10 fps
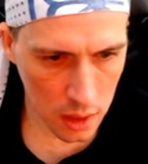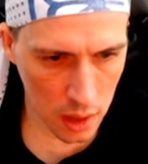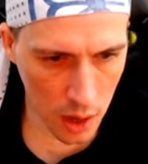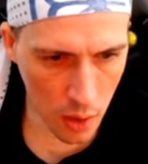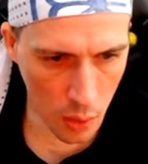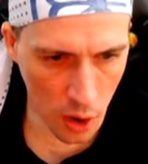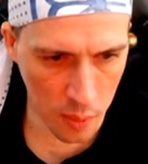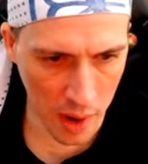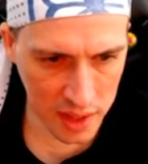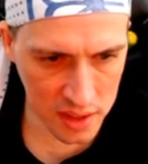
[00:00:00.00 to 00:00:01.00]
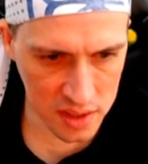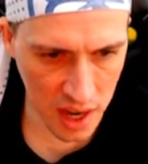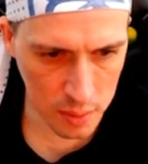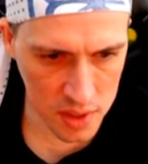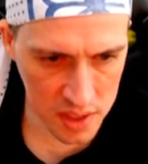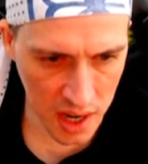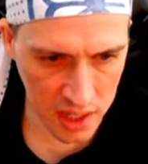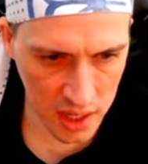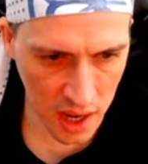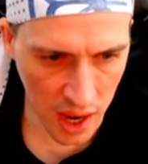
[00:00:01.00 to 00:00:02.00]
I won't make the same
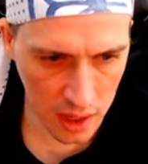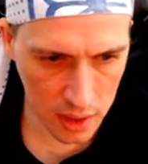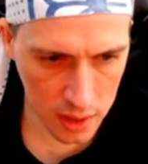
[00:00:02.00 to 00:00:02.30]
mistake again.